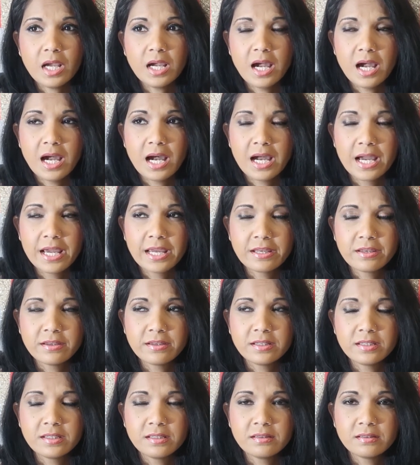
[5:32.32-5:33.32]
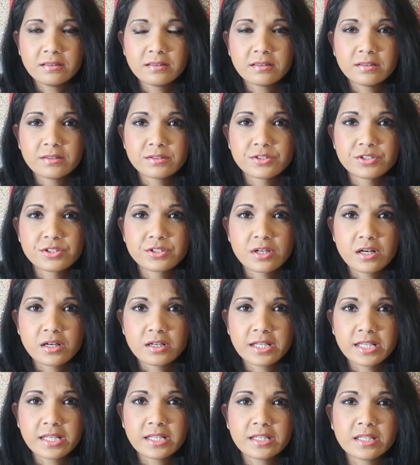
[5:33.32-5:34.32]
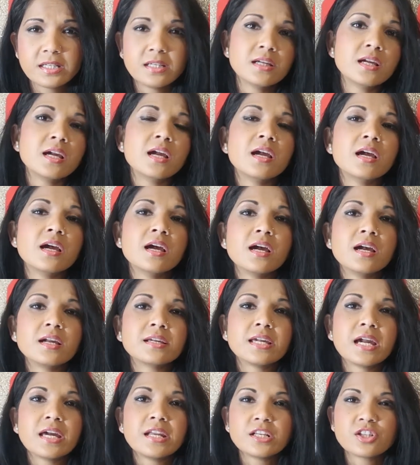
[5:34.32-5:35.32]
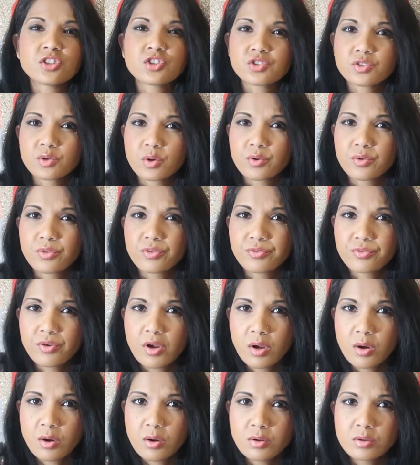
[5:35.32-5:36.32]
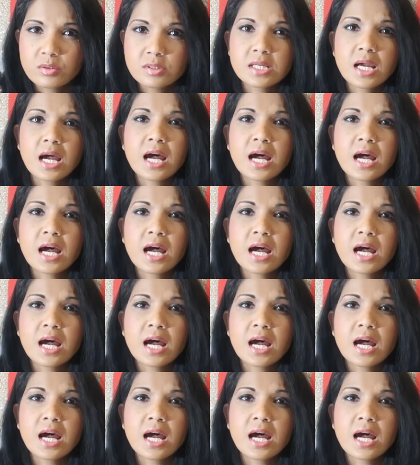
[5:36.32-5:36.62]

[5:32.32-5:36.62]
I started getting sore throat.